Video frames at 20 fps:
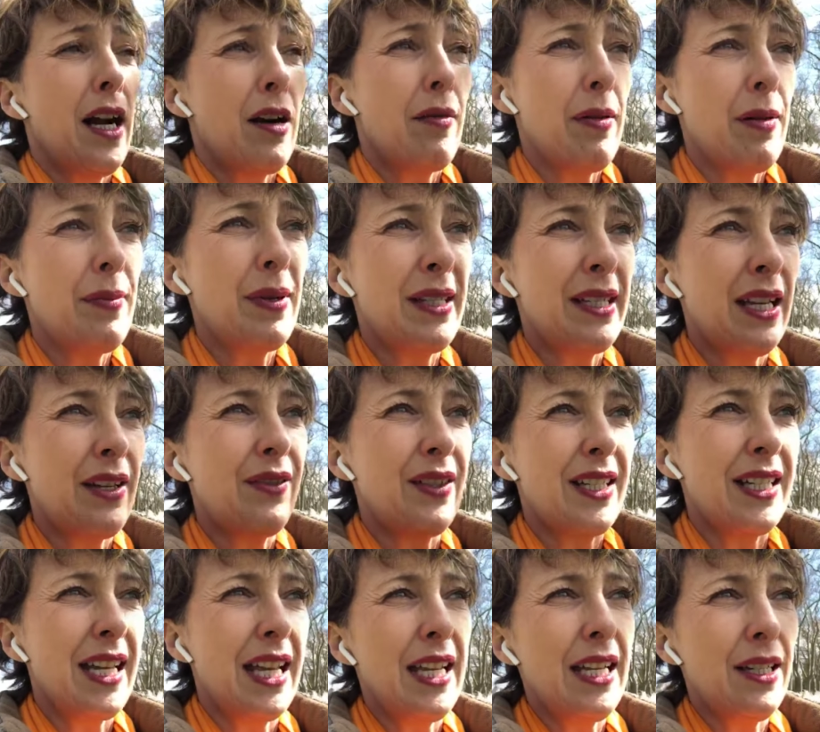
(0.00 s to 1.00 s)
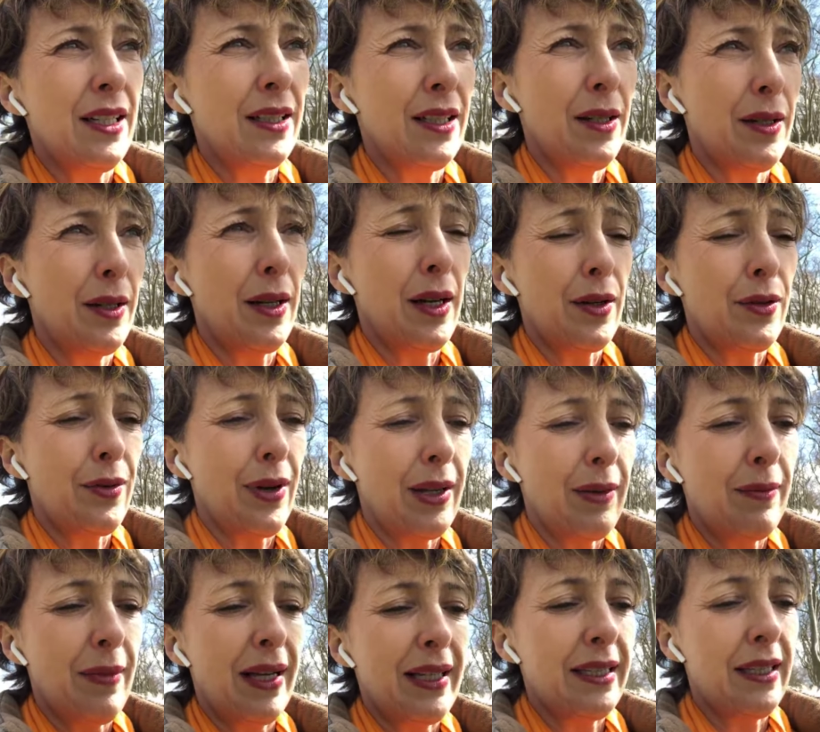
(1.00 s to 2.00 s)
I remember David Nagel, a
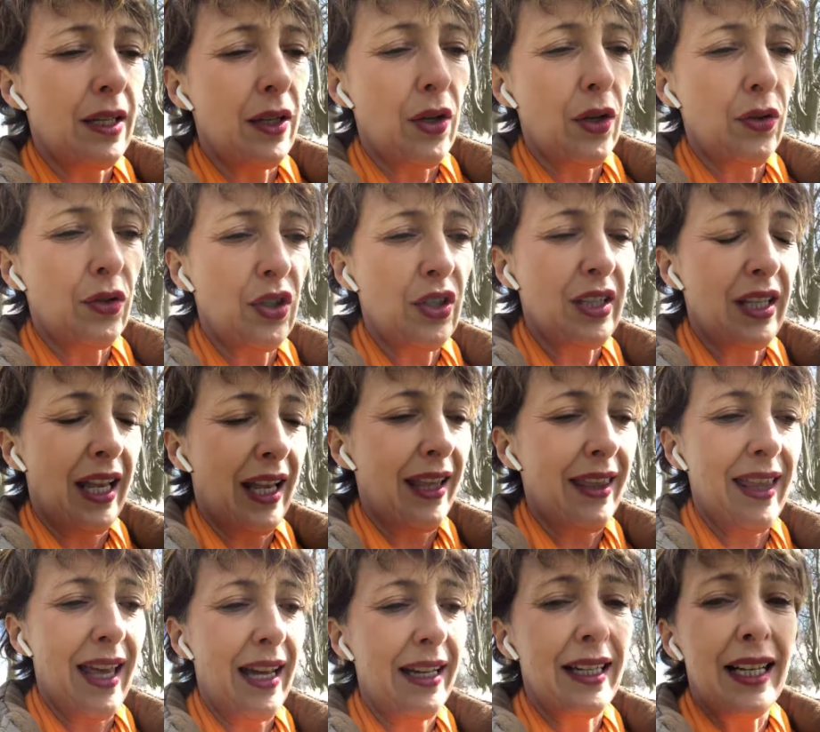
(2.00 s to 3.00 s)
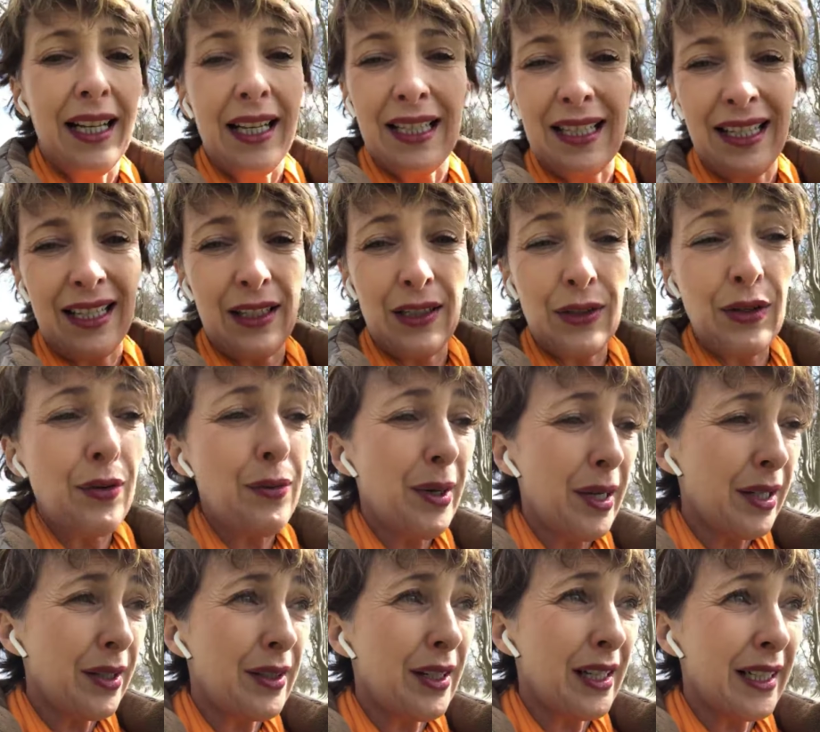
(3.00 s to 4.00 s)
great mindset coach, saying that it's like, you know
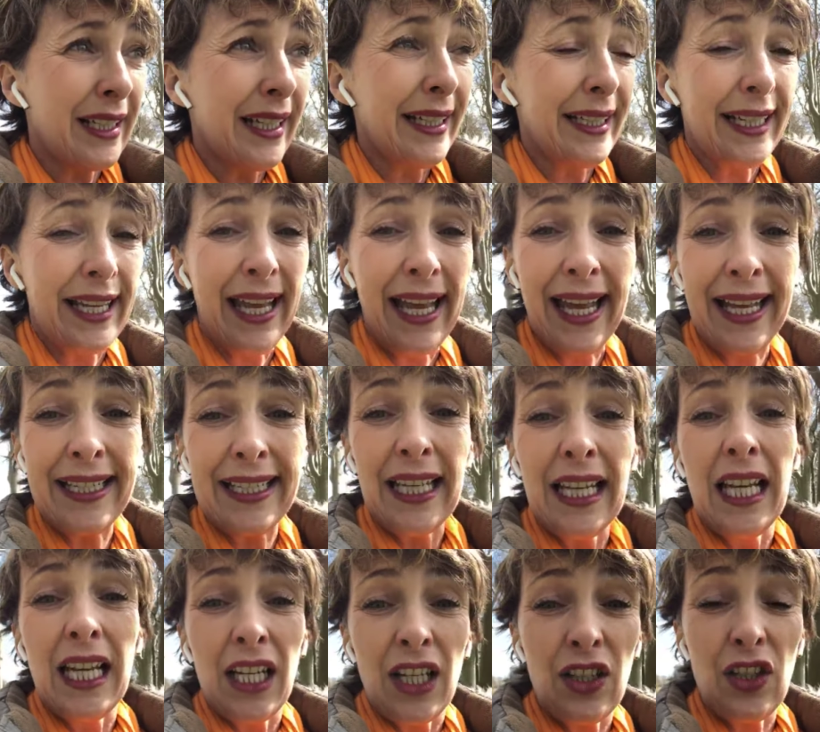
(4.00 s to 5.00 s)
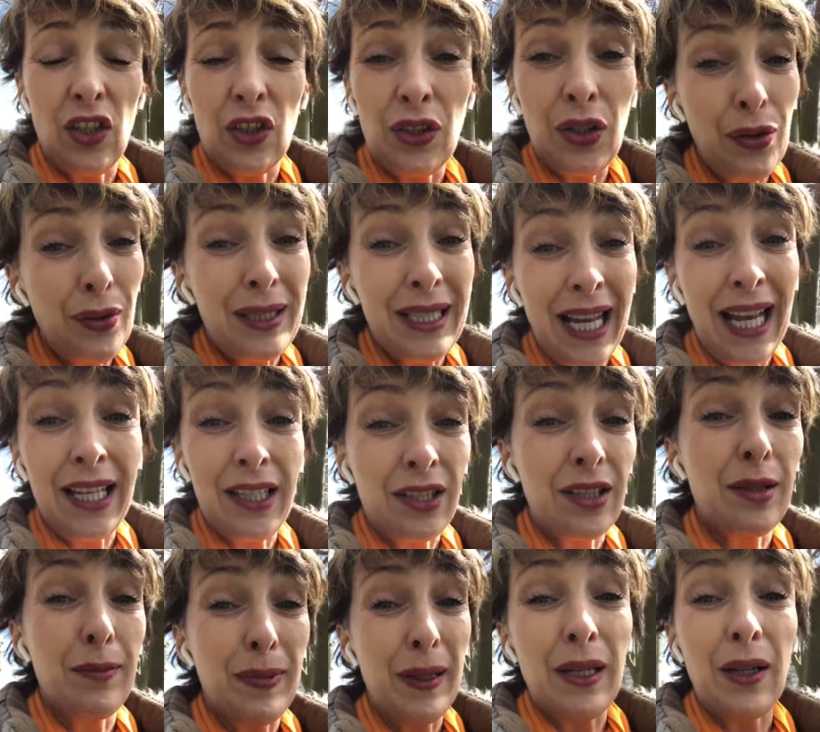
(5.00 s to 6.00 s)
why you're not getting ahead? Because you're too
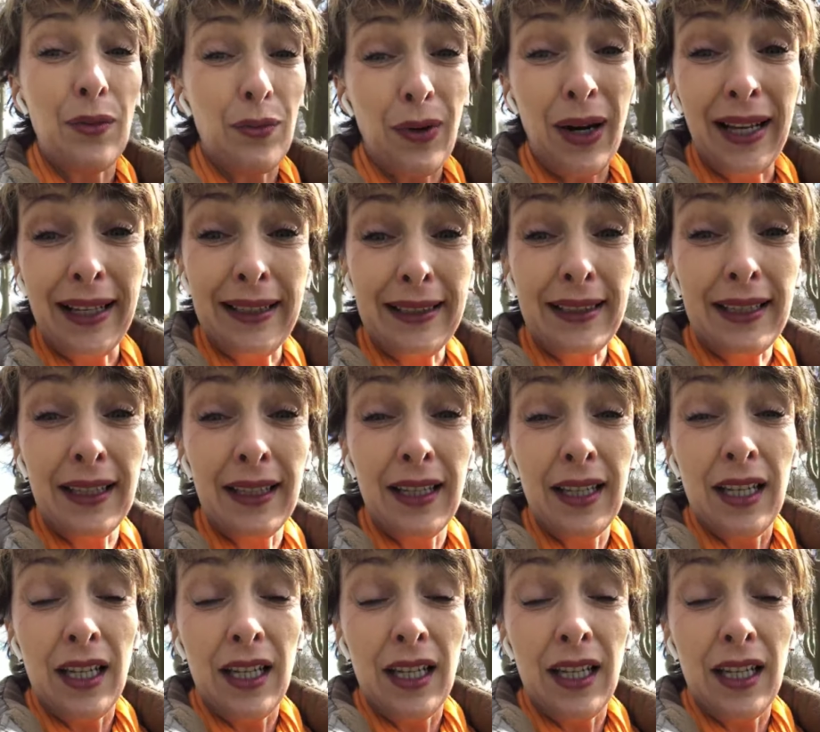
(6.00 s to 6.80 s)
attached to being right.